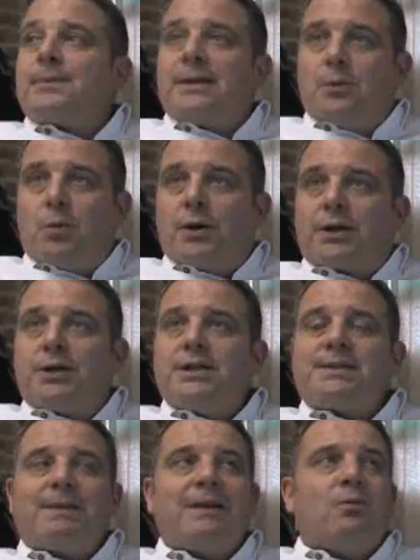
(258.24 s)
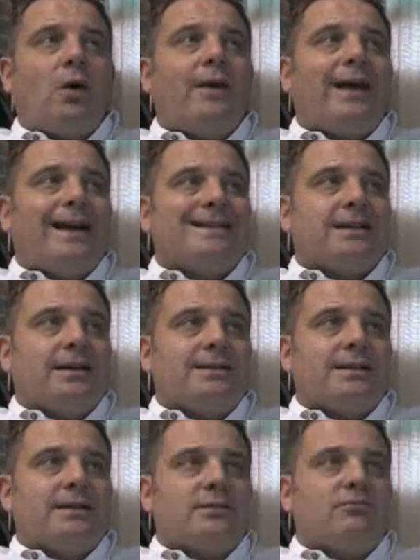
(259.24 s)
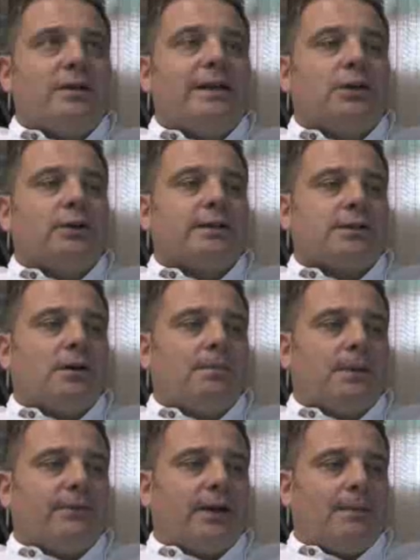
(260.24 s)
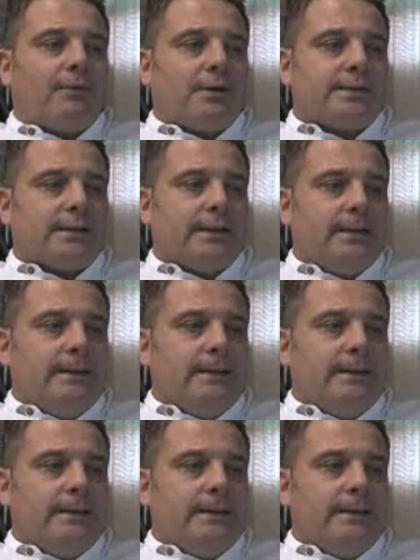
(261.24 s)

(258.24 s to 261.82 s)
You would. Can you explain why that is a really good example of an upthrust there?